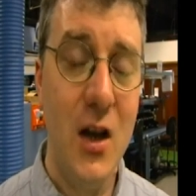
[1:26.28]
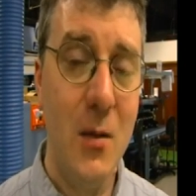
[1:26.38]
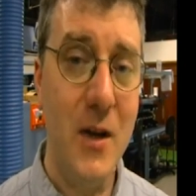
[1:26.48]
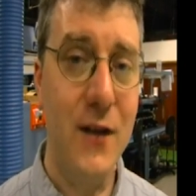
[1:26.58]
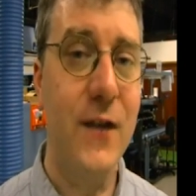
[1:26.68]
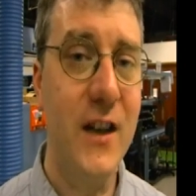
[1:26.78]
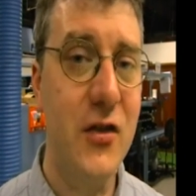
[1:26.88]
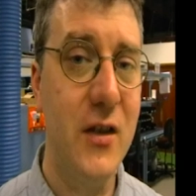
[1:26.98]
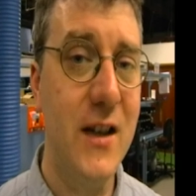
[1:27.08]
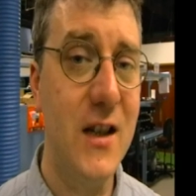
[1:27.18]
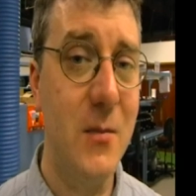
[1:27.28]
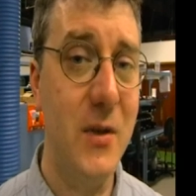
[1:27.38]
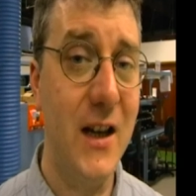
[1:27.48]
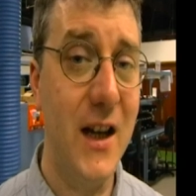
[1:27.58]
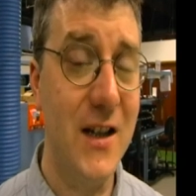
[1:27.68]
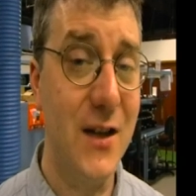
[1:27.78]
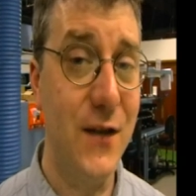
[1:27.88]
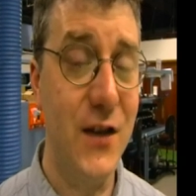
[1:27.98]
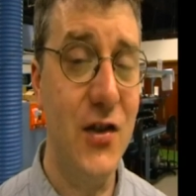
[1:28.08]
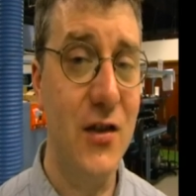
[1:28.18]
manufacturing needs to be as
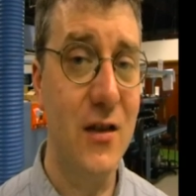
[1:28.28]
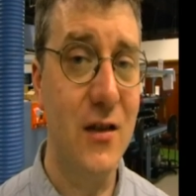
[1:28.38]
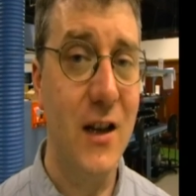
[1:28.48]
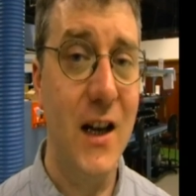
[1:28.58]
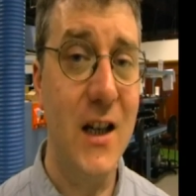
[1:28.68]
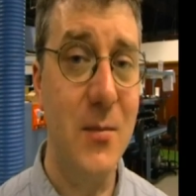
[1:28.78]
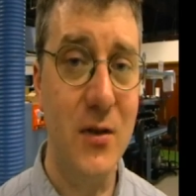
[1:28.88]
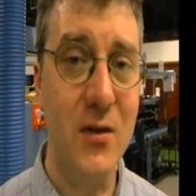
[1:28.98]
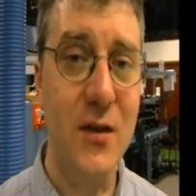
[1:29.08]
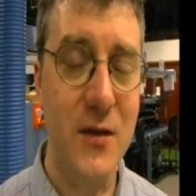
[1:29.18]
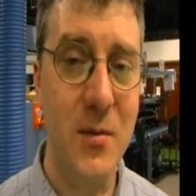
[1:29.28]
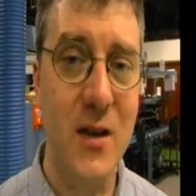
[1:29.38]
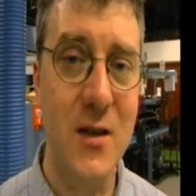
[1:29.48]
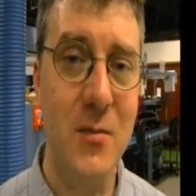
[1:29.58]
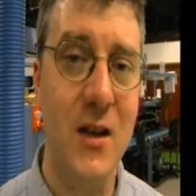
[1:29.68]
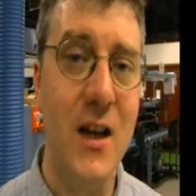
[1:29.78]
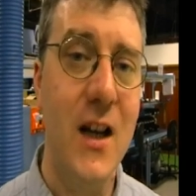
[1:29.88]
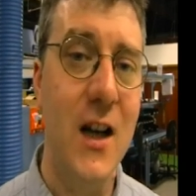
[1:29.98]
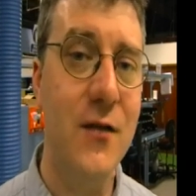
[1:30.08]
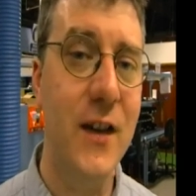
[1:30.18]
efficient and as productive as possible,
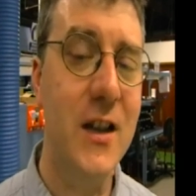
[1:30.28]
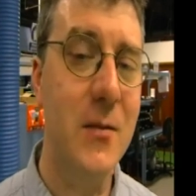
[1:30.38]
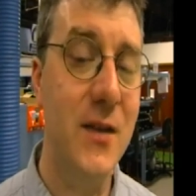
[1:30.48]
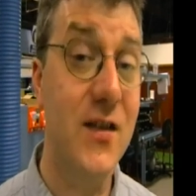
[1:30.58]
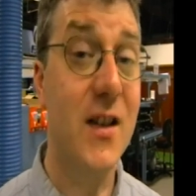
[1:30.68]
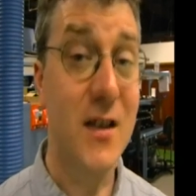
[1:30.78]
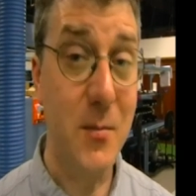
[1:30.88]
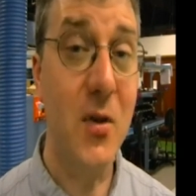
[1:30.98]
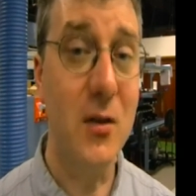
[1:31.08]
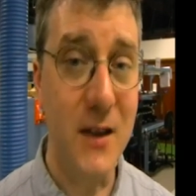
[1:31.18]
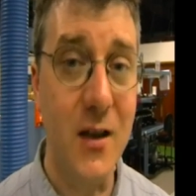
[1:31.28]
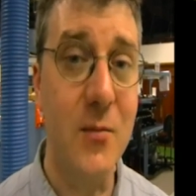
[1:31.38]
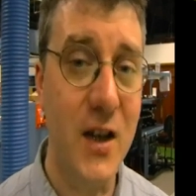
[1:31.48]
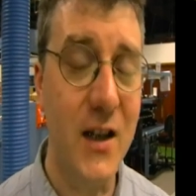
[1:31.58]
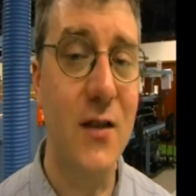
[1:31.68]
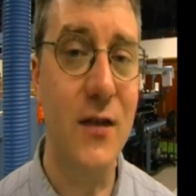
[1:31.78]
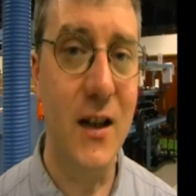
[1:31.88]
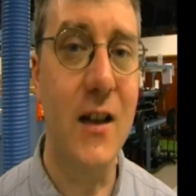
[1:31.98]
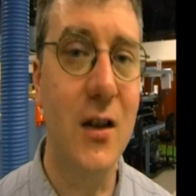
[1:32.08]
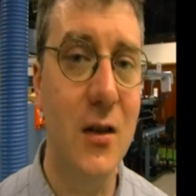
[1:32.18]
and vacuum lifts support that objective and
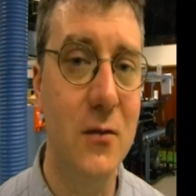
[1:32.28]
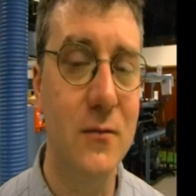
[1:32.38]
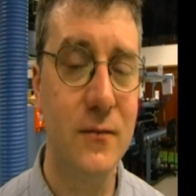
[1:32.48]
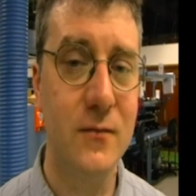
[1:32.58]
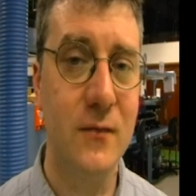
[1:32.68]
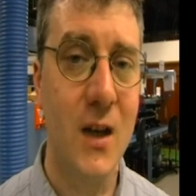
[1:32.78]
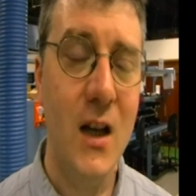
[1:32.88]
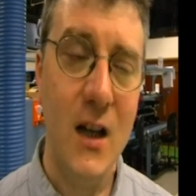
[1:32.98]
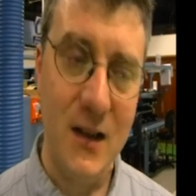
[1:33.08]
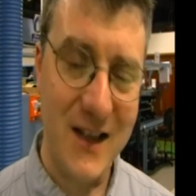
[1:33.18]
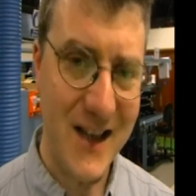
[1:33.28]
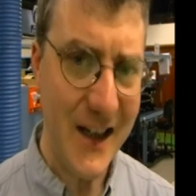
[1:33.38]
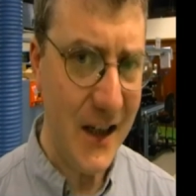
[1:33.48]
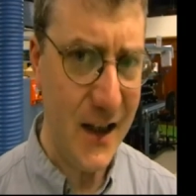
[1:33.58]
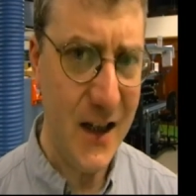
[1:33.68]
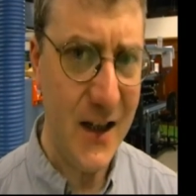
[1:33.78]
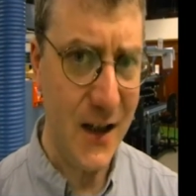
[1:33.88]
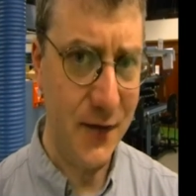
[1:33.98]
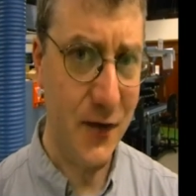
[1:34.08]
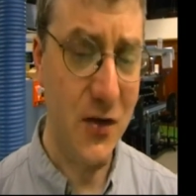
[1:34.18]
that goal. The second key
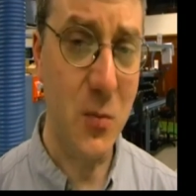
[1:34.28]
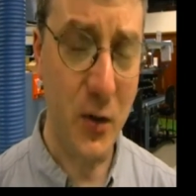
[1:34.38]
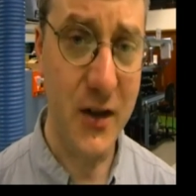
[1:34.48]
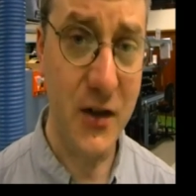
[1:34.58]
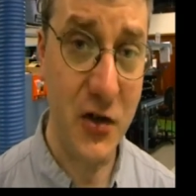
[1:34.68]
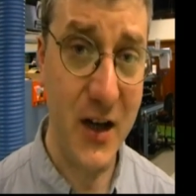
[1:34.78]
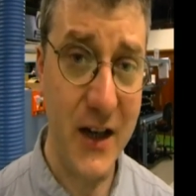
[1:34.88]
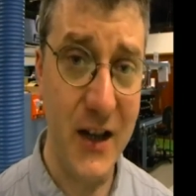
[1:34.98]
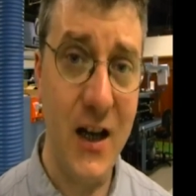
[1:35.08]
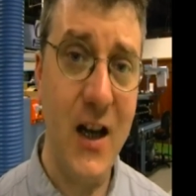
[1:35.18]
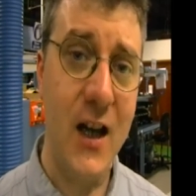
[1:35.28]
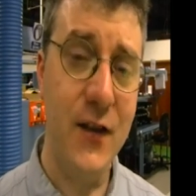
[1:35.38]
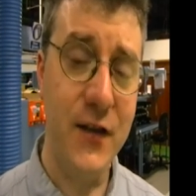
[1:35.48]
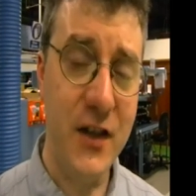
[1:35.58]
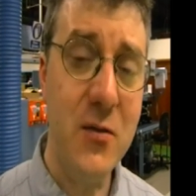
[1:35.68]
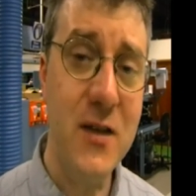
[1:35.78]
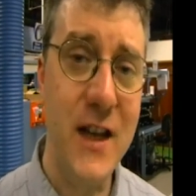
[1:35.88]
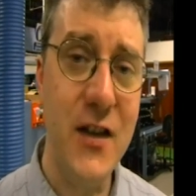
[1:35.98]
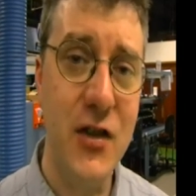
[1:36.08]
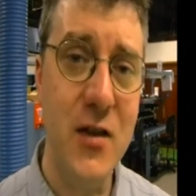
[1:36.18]
thing for us working in training and for you as an
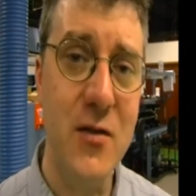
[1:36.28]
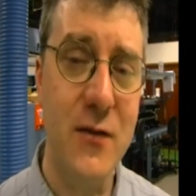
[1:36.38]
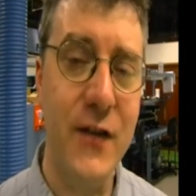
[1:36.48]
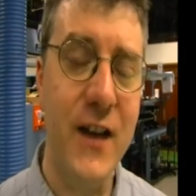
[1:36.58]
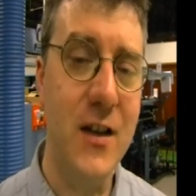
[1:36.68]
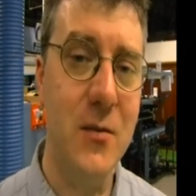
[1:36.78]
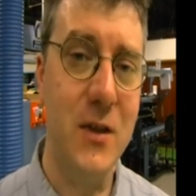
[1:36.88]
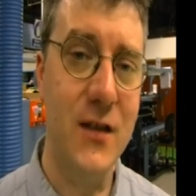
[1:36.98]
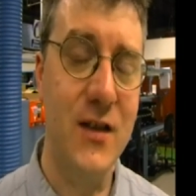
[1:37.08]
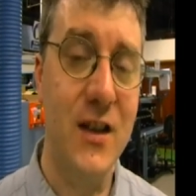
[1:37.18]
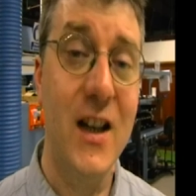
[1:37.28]
end user of a vacuum lift